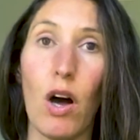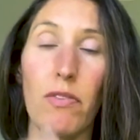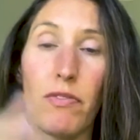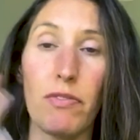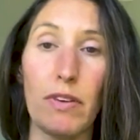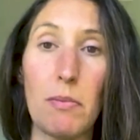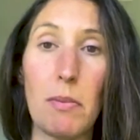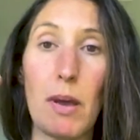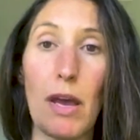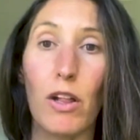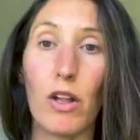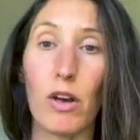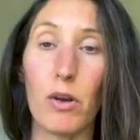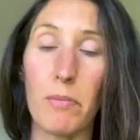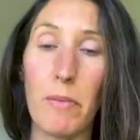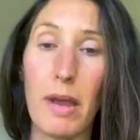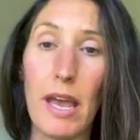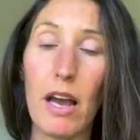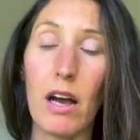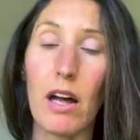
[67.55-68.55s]
female or
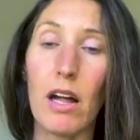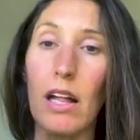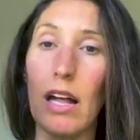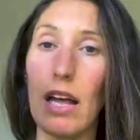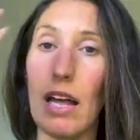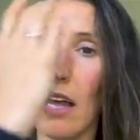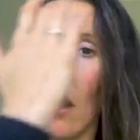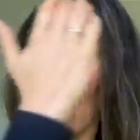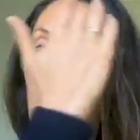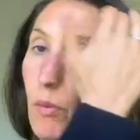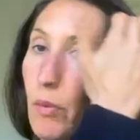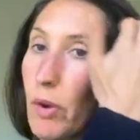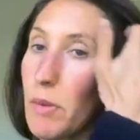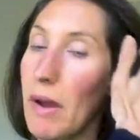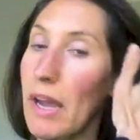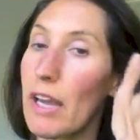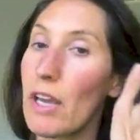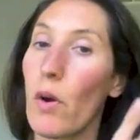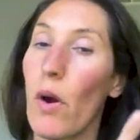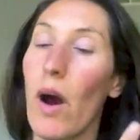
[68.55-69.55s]
male, we
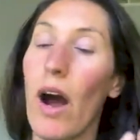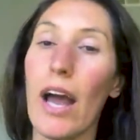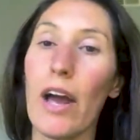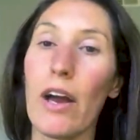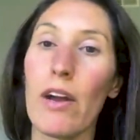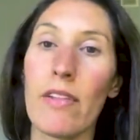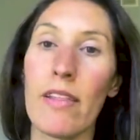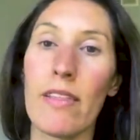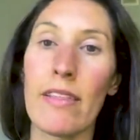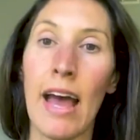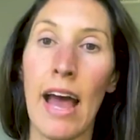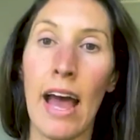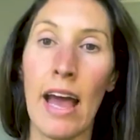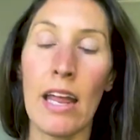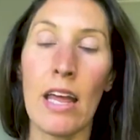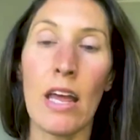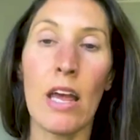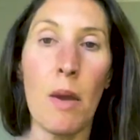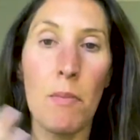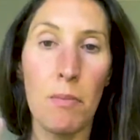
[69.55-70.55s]
might go higher than that.